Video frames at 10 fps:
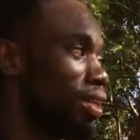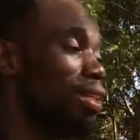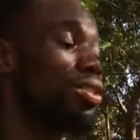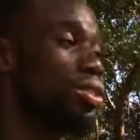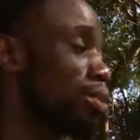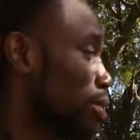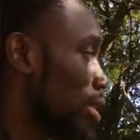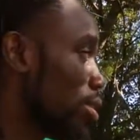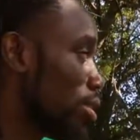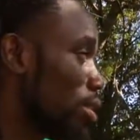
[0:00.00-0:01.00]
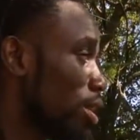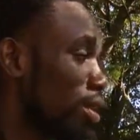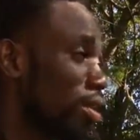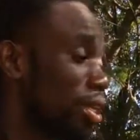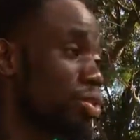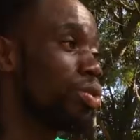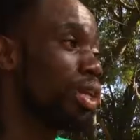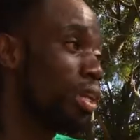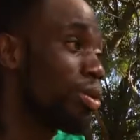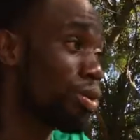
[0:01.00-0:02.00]
Yeah, that's
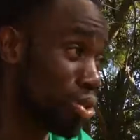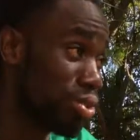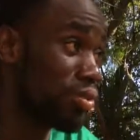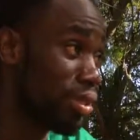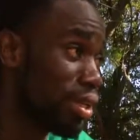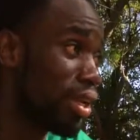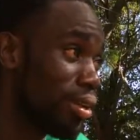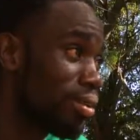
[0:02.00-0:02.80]
where they call the source of the Nile.